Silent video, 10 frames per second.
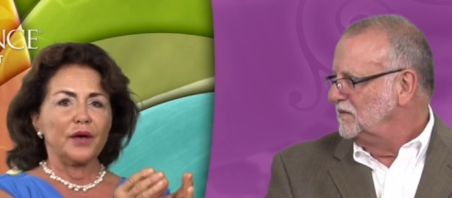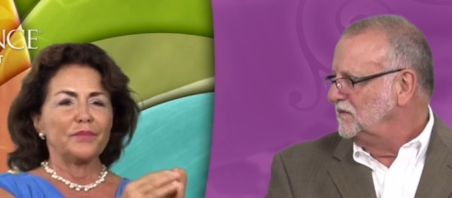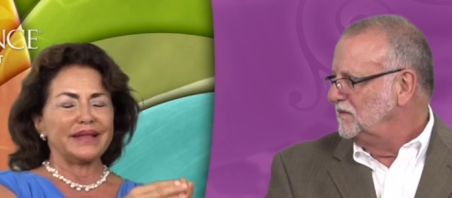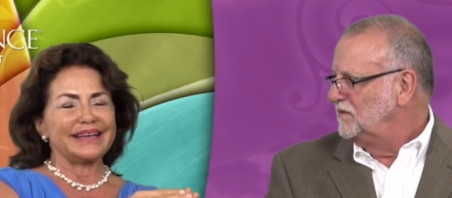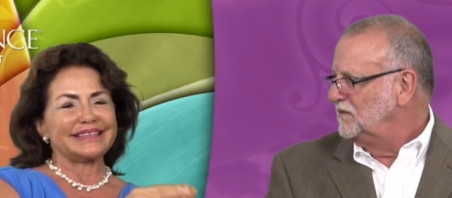
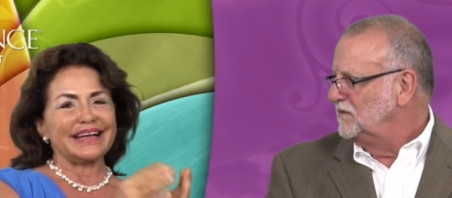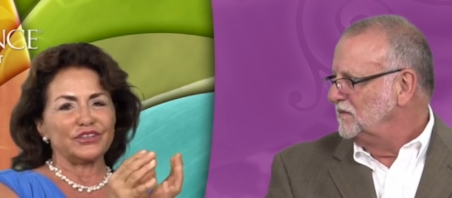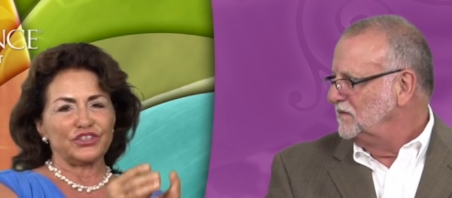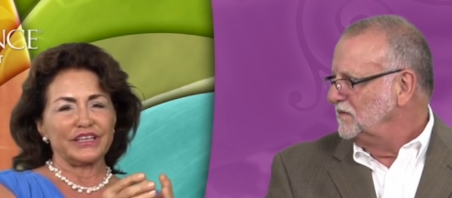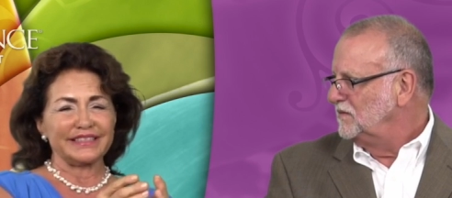Speaker 1: But it's not
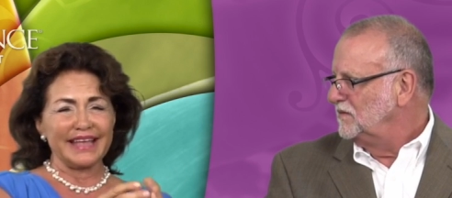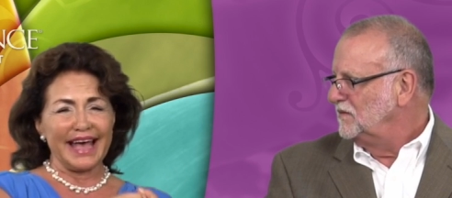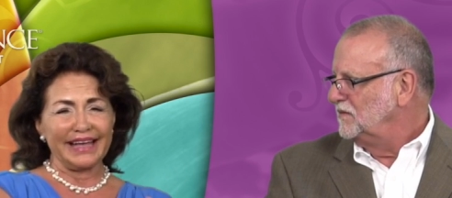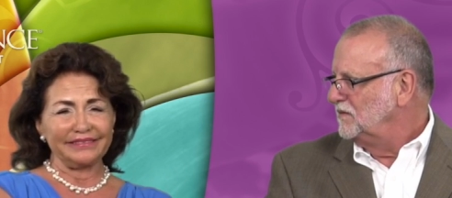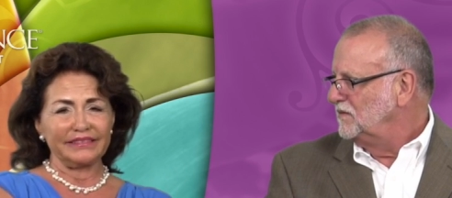just
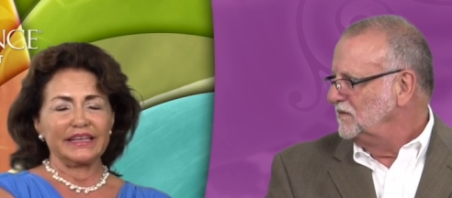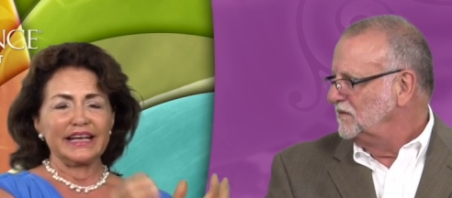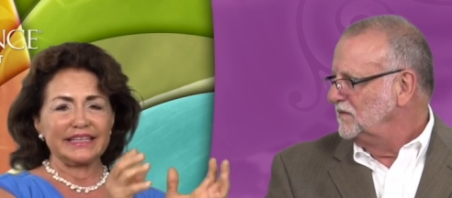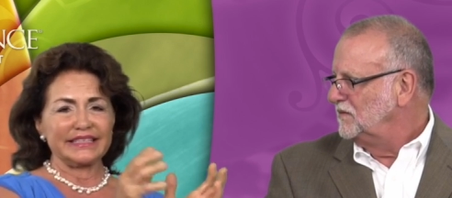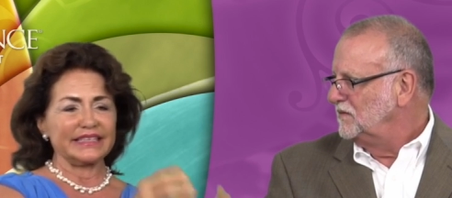that
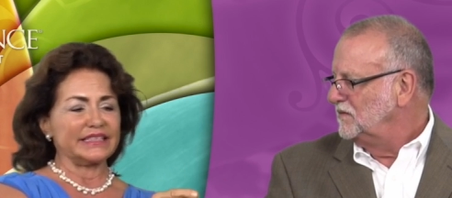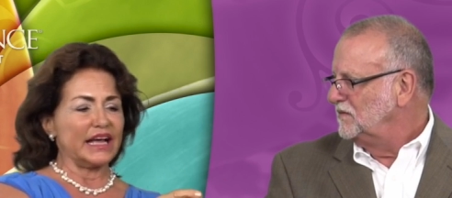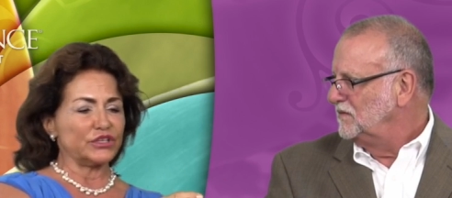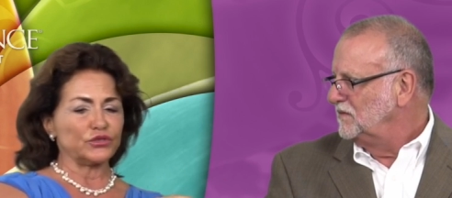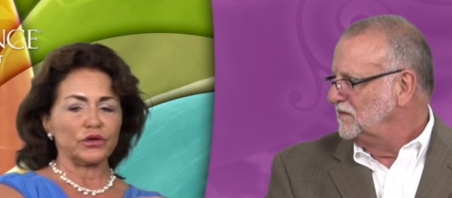it's
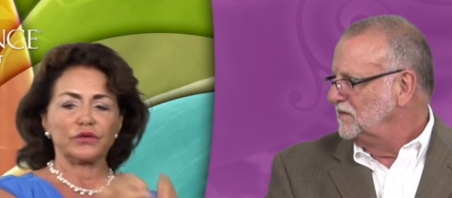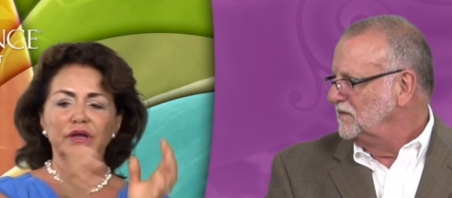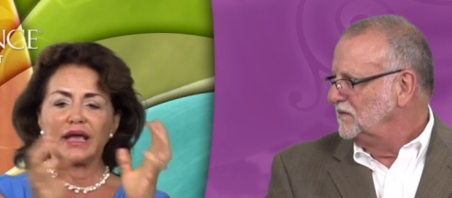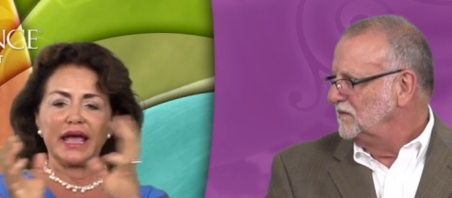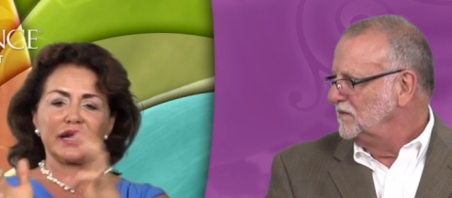
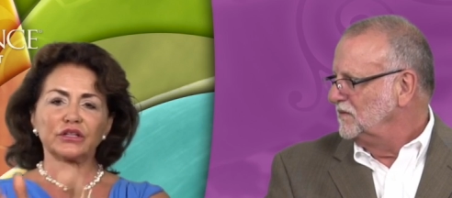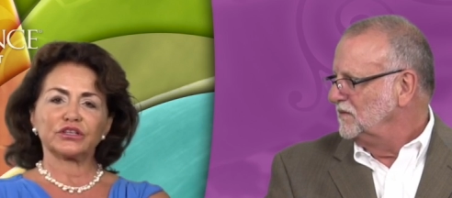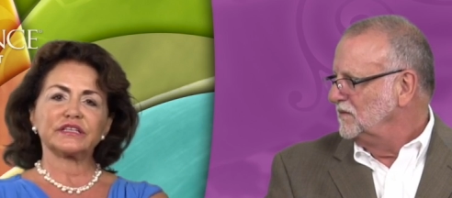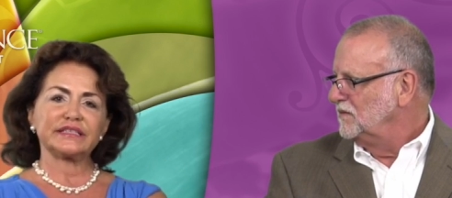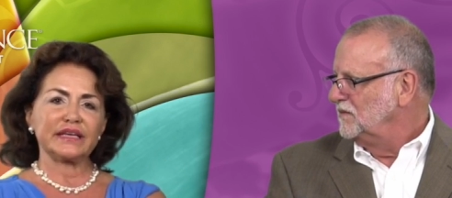testosterone. And I
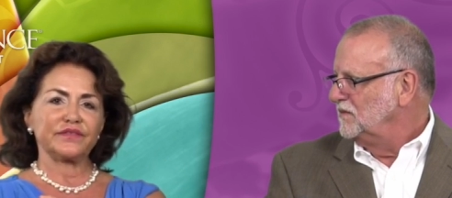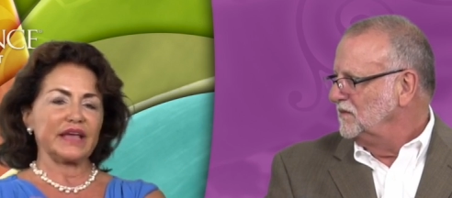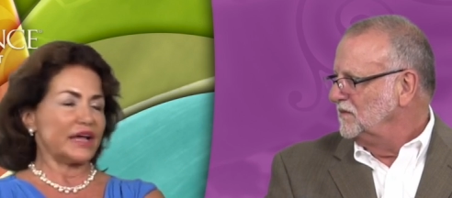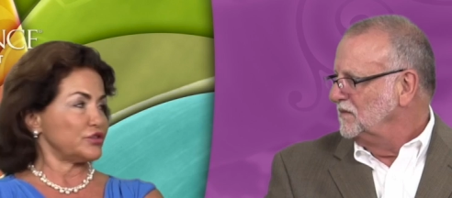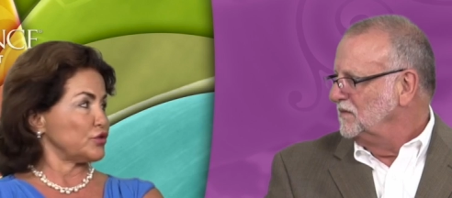look to see if the
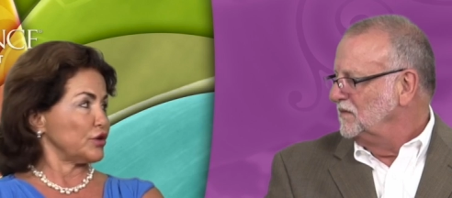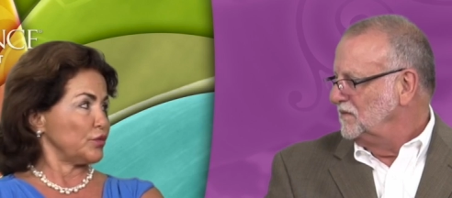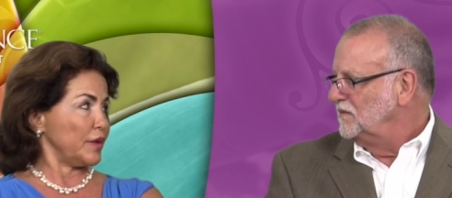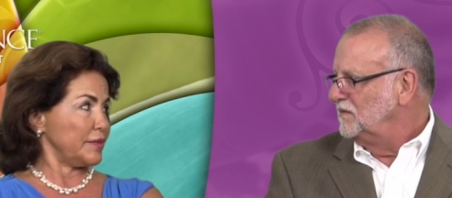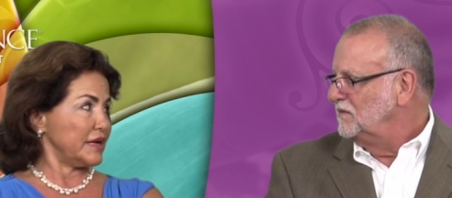estrone
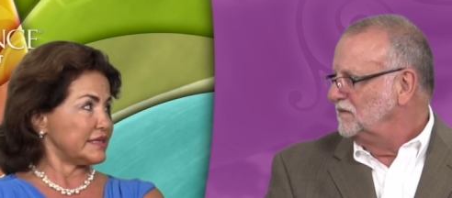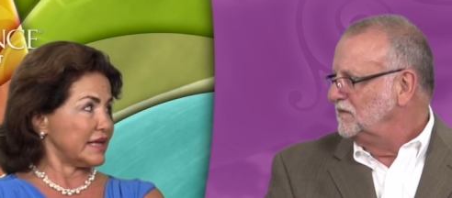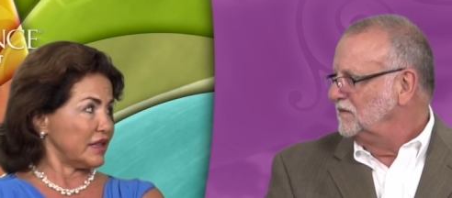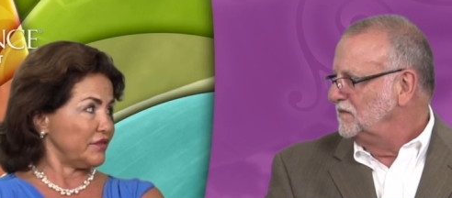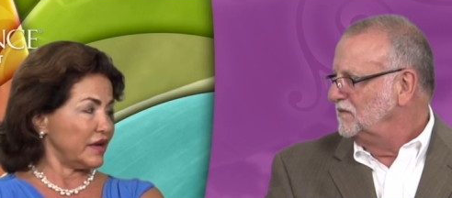in women is
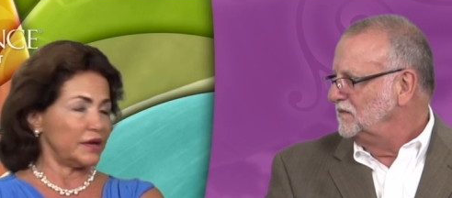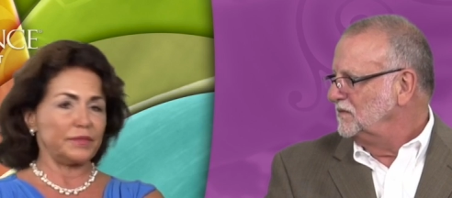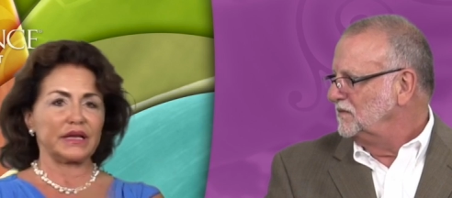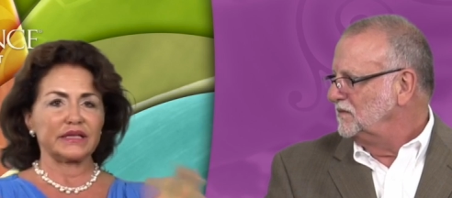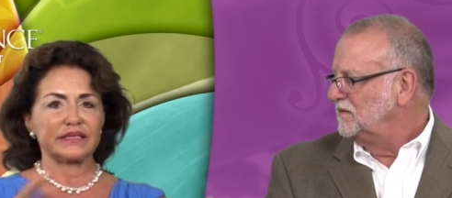elevated
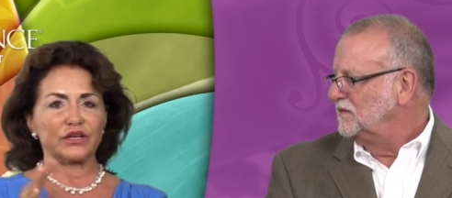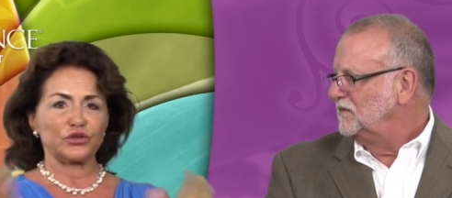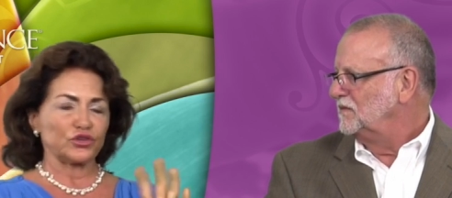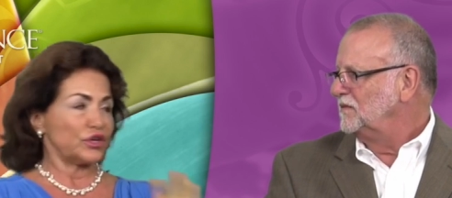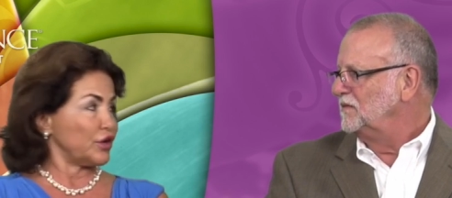because they
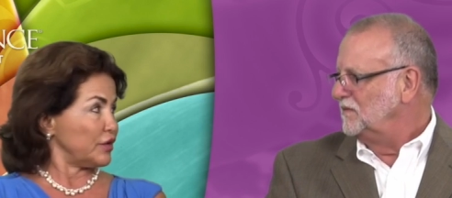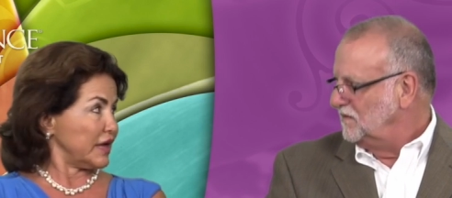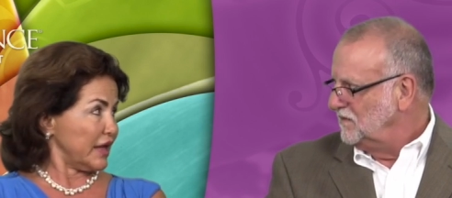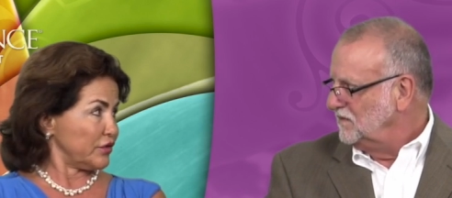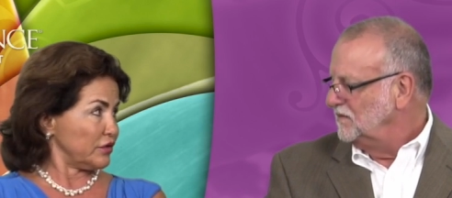usually go
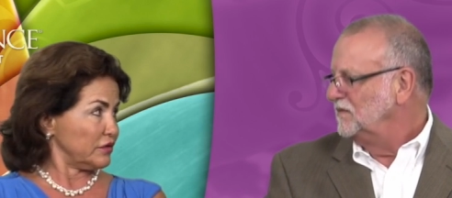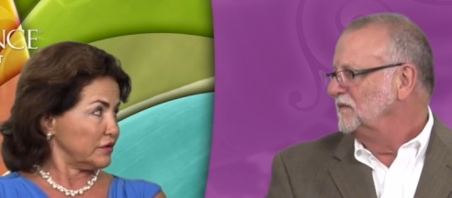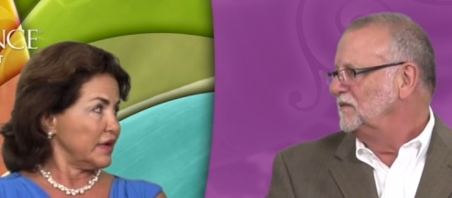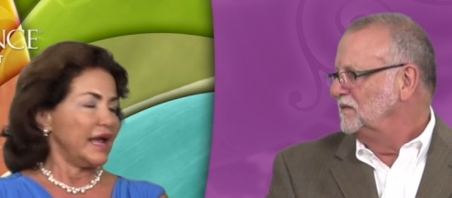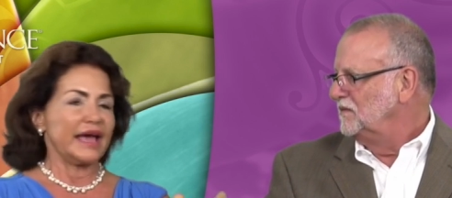together.
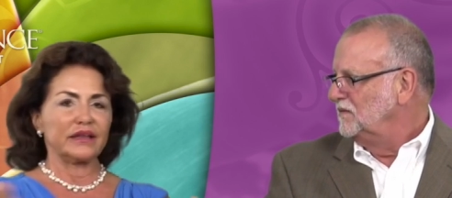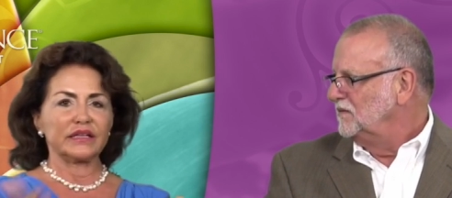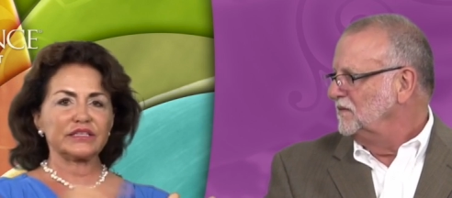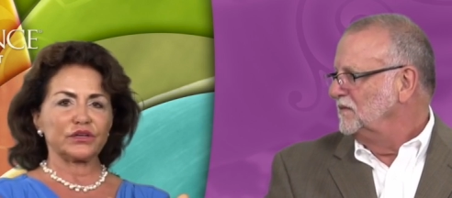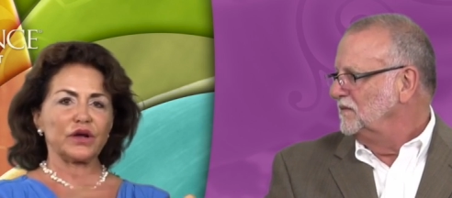And
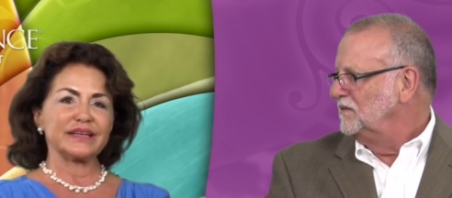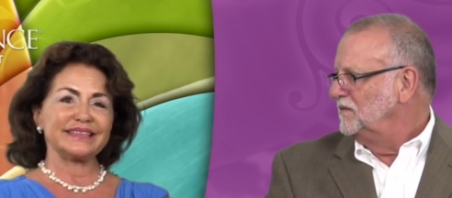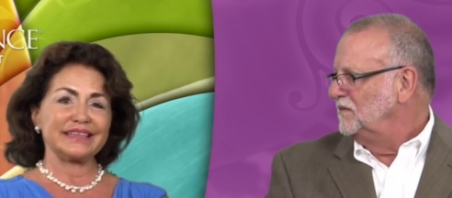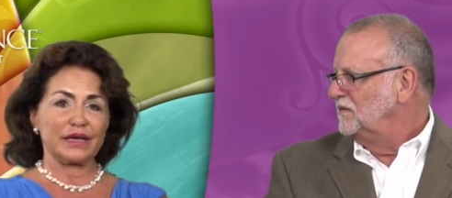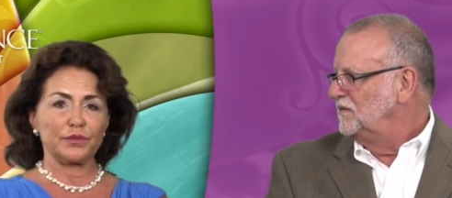unless they're on
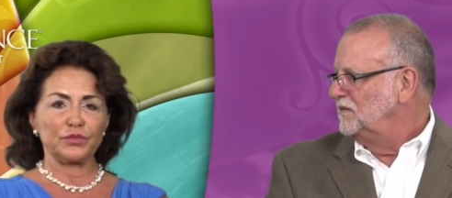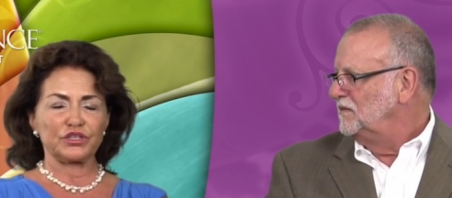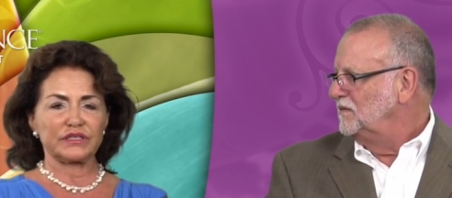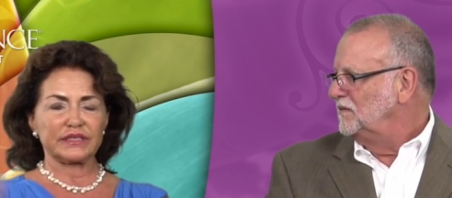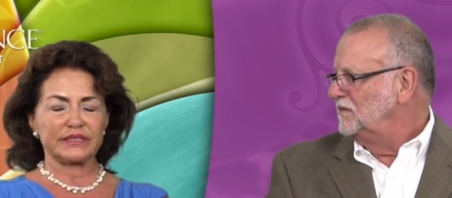DIM,
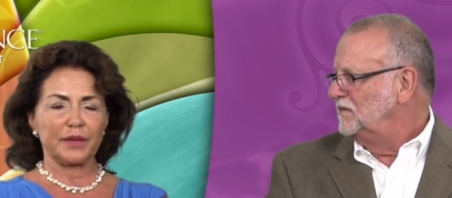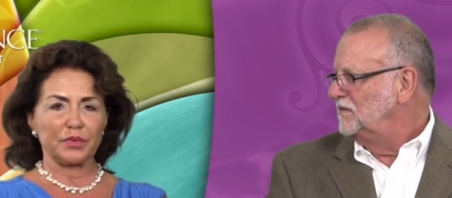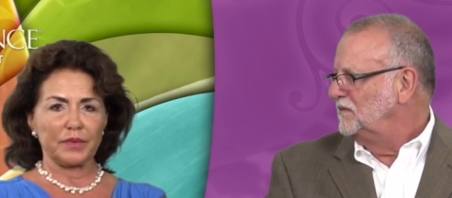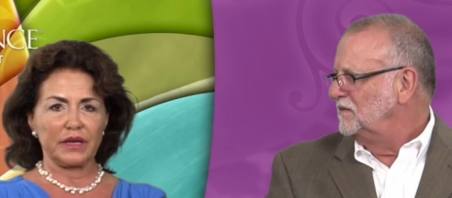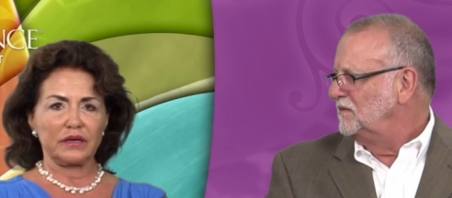which is a
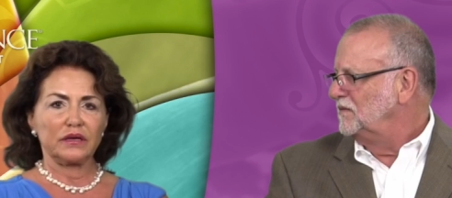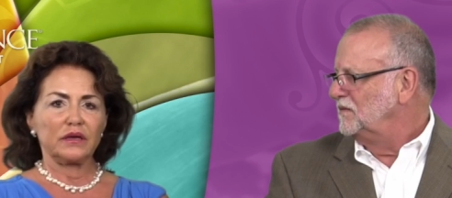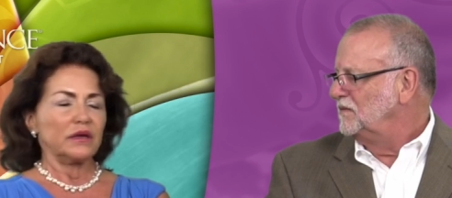supplement,